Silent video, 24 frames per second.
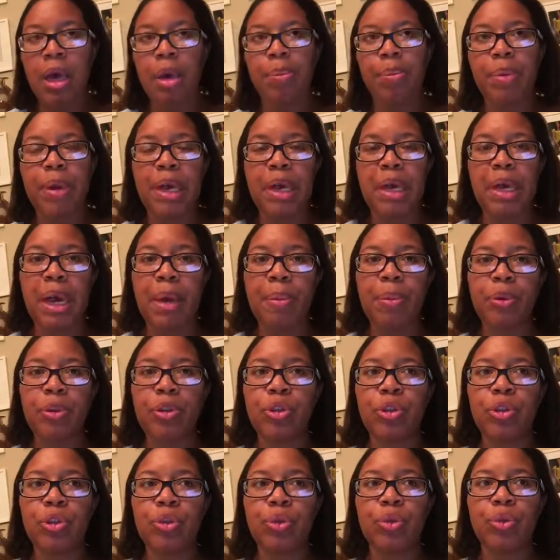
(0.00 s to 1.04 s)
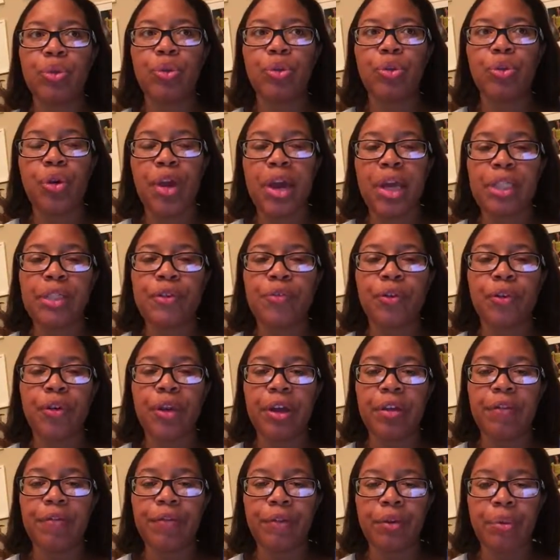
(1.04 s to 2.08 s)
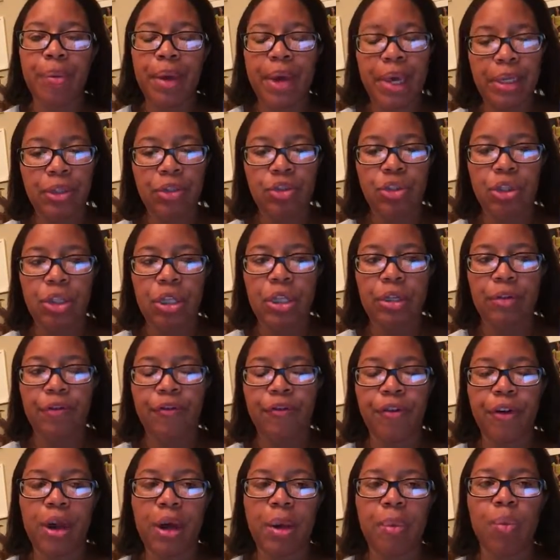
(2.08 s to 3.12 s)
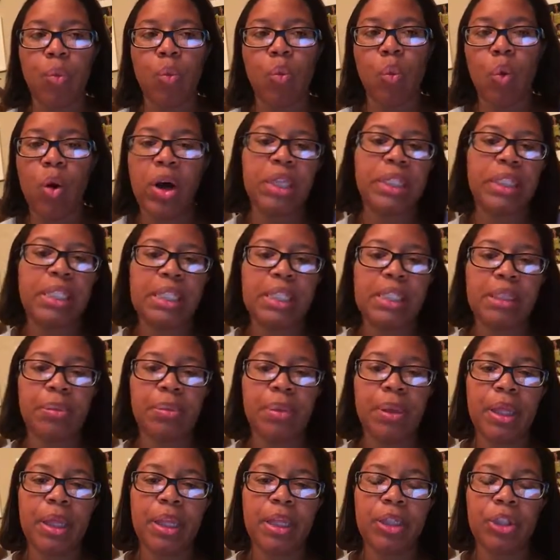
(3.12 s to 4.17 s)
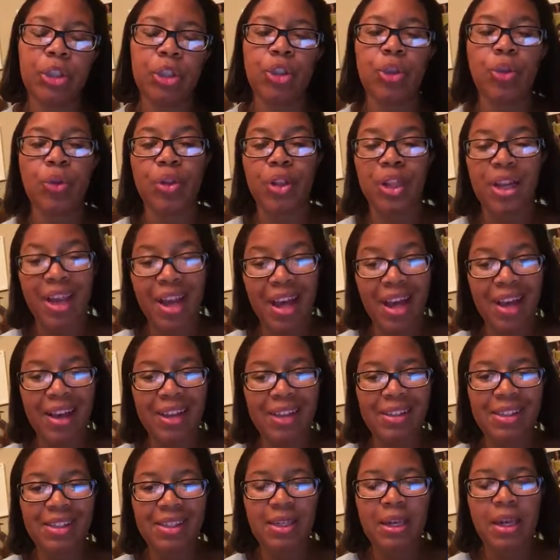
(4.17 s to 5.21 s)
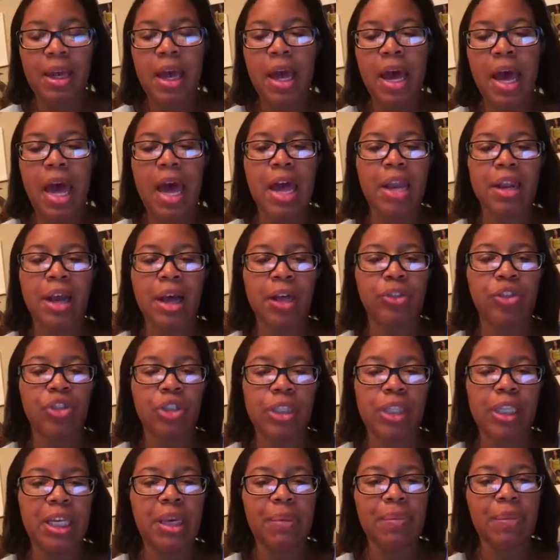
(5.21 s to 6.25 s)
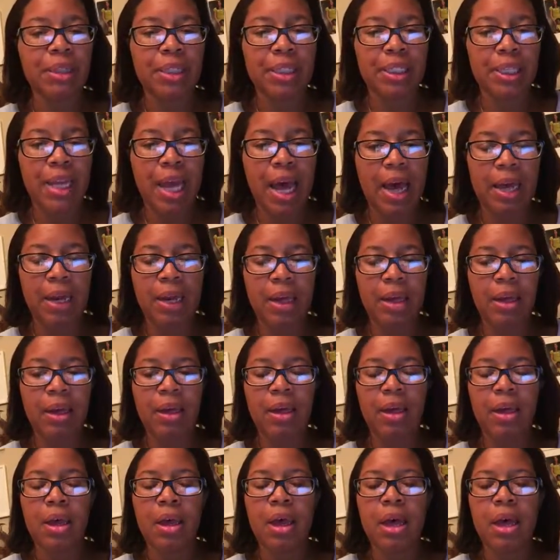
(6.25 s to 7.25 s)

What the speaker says: being able to transfer information from one discipline to the next and not just keep it static.